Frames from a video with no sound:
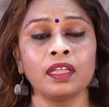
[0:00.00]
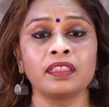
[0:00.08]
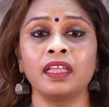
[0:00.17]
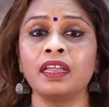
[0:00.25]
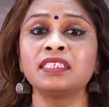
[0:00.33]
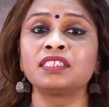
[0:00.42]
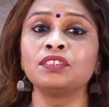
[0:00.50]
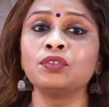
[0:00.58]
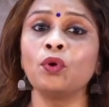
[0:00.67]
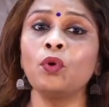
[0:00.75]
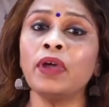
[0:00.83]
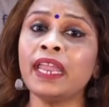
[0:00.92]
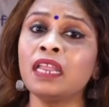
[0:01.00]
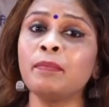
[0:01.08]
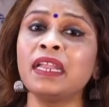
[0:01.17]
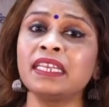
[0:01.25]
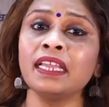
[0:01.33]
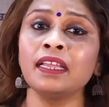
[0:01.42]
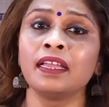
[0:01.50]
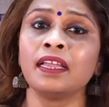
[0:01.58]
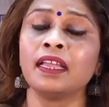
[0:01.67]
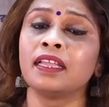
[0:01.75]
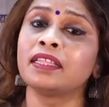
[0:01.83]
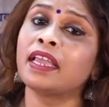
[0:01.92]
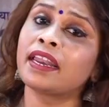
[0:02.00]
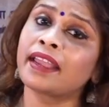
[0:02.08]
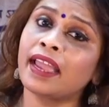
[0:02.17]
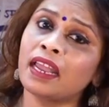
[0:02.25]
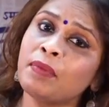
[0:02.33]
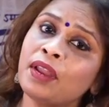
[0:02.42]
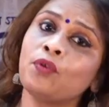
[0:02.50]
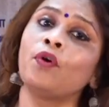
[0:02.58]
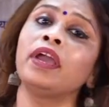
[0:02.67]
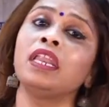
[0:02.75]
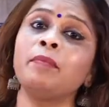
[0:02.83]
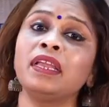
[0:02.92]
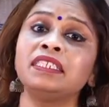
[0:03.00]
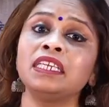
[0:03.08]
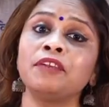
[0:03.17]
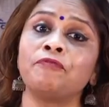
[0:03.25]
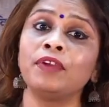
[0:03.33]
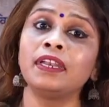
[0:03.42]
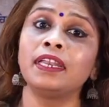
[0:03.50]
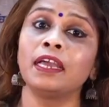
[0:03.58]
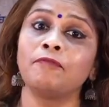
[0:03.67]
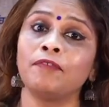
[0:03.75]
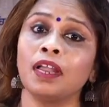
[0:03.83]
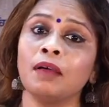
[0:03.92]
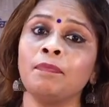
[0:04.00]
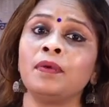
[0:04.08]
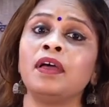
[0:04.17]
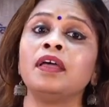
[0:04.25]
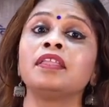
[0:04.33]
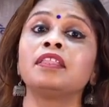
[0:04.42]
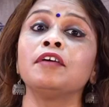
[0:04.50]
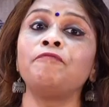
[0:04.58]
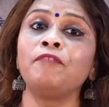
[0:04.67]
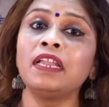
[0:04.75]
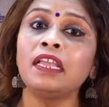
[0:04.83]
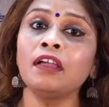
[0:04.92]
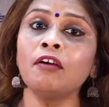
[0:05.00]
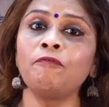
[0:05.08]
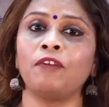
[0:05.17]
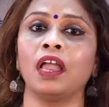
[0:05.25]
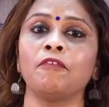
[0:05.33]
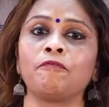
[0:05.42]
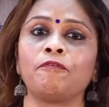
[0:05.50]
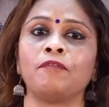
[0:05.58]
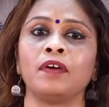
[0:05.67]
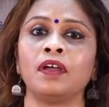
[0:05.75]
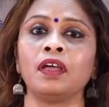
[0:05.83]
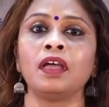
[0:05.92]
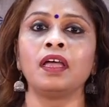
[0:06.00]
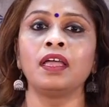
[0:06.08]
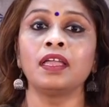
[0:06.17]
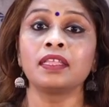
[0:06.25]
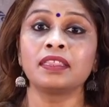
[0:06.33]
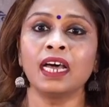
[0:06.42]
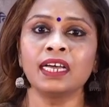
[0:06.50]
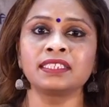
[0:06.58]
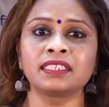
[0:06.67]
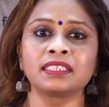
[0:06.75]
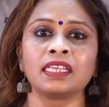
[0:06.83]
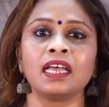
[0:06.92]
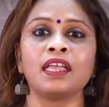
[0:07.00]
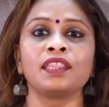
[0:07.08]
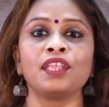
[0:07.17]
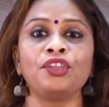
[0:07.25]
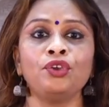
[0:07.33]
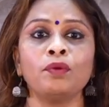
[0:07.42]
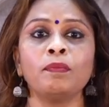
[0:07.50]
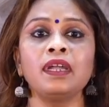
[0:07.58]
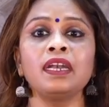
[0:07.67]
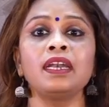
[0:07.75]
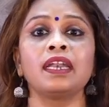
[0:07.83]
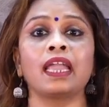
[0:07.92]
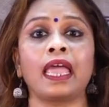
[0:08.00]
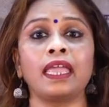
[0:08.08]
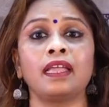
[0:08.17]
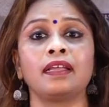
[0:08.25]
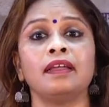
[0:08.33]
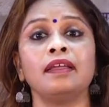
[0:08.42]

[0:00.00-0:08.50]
There is no enmity. There can be no enmity if we develop the feeling of love. Thus, the human like